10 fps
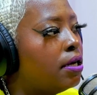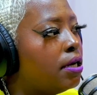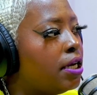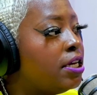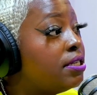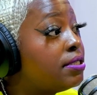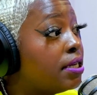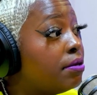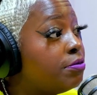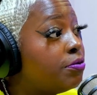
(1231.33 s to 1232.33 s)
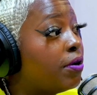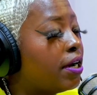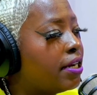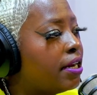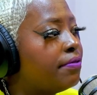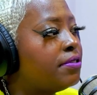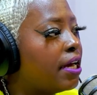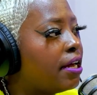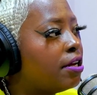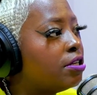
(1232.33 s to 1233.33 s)
a eSIM to where I can have
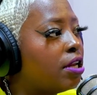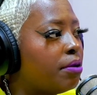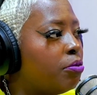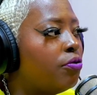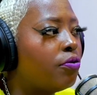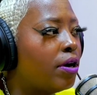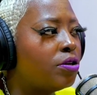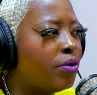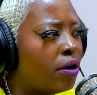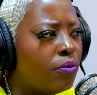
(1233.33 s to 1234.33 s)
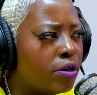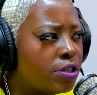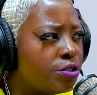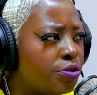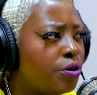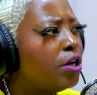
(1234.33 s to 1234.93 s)
data and like move around the way I wanted to.